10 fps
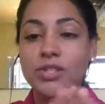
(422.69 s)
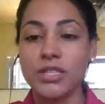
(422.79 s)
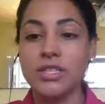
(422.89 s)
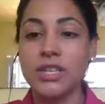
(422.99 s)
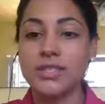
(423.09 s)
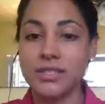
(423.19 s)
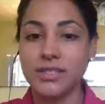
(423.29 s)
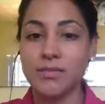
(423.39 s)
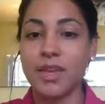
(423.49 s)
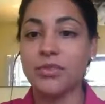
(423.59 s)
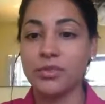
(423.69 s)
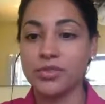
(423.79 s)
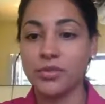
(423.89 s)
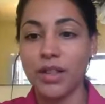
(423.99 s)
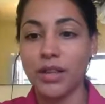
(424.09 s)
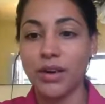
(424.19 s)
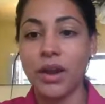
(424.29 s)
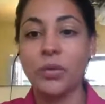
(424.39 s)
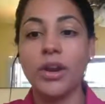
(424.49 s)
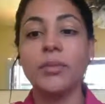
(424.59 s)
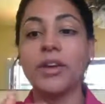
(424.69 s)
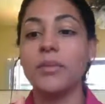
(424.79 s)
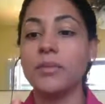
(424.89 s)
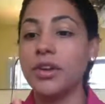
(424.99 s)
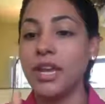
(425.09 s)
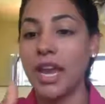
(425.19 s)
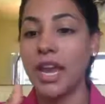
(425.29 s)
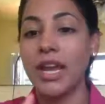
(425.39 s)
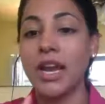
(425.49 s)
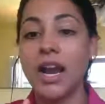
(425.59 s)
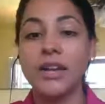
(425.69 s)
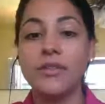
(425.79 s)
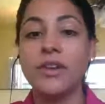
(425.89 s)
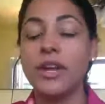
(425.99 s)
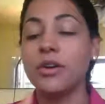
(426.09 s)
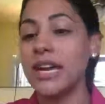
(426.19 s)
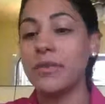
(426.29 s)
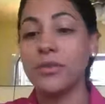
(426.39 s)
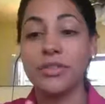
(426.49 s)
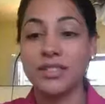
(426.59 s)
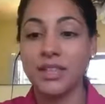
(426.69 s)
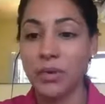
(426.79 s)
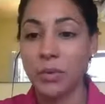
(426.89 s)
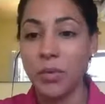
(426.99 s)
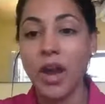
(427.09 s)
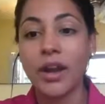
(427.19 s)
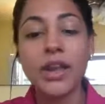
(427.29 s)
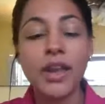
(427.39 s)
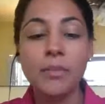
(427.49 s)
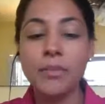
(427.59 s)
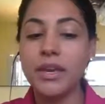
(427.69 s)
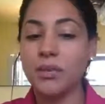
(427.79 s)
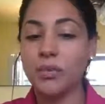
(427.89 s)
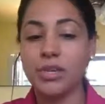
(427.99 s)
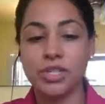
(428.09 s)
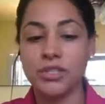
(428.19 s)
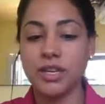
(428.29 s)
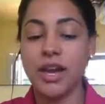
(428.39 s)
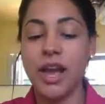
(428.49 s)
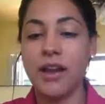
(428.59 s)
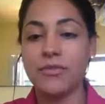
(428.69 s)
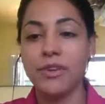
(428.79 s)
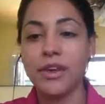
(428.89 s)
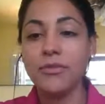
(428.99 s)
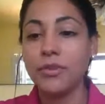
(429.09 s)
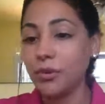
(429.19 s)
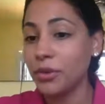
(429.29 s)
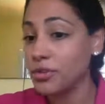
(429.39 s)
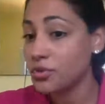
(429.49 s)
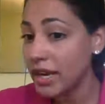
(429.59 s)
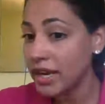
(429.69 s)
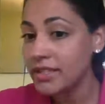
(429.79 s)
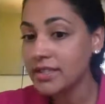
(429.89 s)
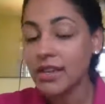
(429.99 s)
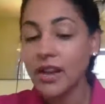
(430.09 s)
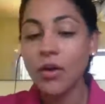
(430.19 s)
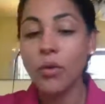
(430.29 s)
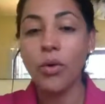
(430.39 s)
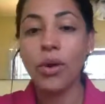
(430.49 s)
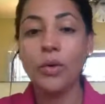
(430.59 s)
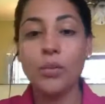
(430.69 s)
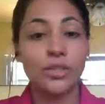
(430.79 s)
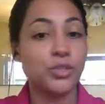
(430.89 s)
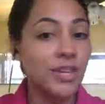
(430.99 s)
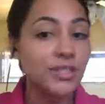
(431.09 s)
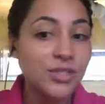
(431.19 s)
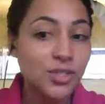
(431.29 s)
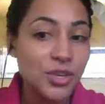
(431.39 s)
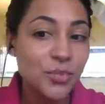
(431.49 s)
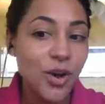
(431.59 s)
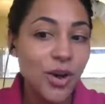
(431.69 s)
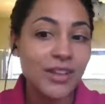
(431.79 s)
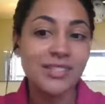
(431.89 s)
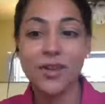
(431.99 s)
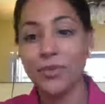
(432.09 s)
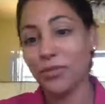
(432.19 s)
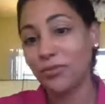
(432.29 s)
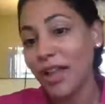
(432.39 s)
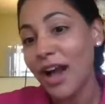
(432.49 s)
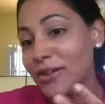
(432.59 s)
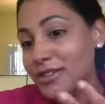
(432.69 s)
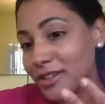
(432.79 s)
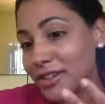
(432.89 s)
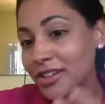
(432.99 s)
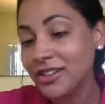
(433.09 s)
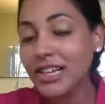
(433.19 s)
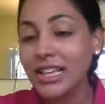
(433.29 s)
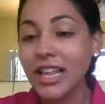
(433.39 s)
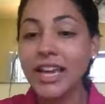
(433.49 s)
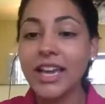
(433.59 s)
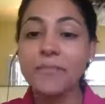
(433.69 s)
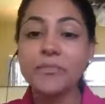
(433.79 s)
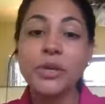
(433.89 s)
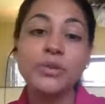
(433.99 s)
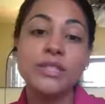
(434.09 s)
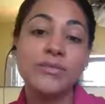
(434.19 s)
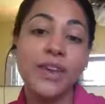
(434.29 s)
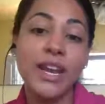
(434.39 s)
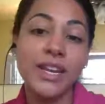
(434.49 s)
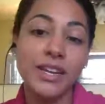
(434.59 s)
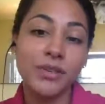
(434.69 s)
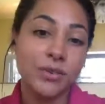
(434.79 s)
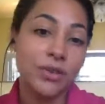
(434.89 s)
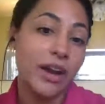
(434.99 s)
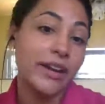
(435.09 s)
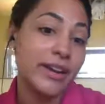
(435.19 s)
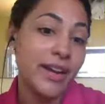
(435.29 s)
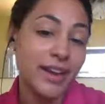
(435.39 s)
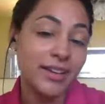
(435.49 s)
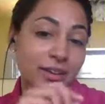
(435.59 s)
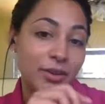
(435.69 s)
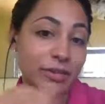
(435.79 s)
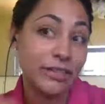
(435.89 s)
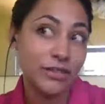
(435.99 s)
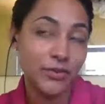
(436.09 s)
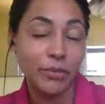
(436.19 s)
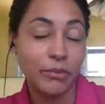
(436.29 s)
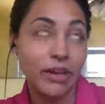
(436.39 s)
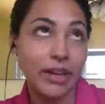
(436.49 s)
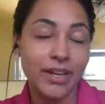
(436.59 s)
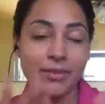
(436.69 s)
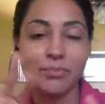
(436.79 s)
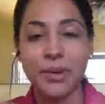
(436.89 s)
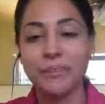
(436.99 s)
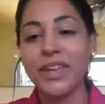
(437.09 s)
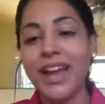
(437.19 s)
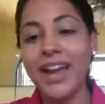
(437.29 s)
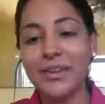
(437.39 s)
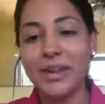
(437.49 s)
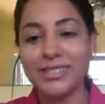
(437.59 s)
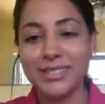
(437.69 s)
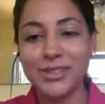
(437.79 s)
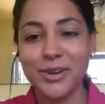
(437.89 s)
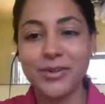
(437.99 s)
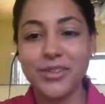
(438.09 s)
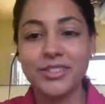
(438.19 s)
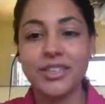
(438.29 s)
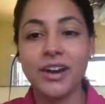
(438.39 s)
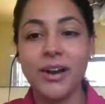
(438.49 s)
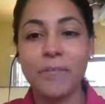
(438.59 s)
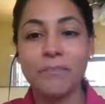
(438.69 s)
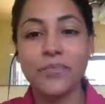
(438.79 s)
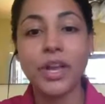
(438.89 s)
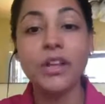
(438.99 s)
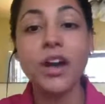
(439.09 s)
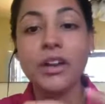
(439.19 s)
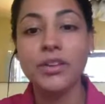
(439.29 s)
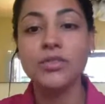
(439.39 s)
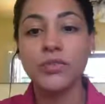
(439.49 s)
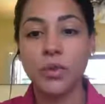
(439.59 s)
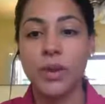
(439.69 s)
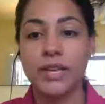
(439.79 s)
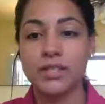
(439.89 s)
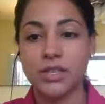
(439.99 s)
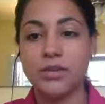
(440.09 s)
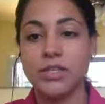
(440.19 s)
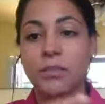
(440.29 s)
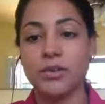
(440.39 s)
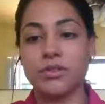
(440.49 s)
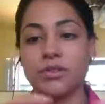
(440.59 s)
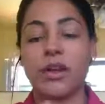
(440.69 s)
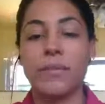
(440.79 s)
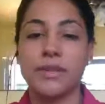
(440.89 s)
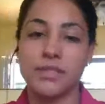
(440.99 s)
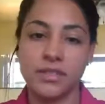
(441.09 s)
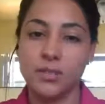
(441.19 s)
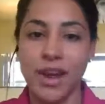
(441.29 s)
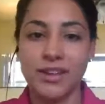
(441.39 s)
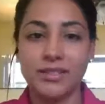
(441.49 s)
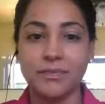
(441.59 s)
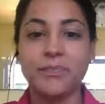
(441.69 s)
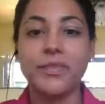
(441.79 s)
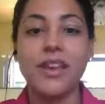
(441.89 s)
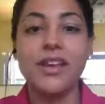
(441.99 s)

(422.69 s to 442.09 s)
She sends it to me through Trello, and we're able to communicate and kind of narrow down the things that we want, be it what she's going to have for food and drinks, or what dresses she wants, what the flowers are going to look like, who's invited, who got nixed from the wedding. But anyway, so there's a lot of useful ways to use it personal and business-wise.